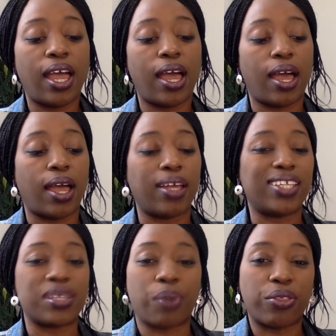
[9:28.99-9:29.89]

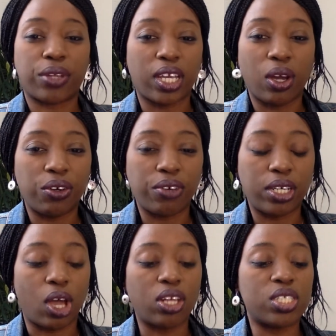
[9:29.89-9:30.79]
It's about
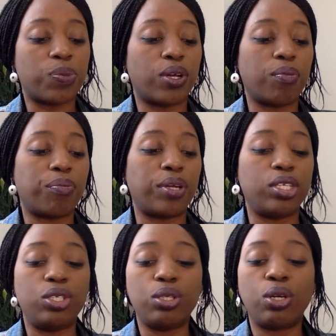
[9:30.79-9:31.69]
$300, but
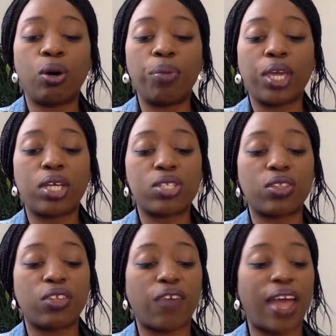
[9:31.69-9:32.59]
because
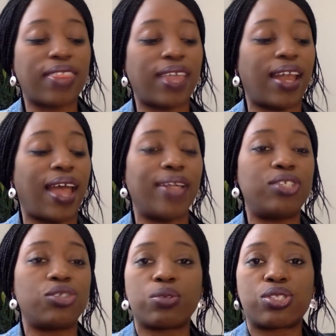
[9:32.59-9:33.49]
of the fact that I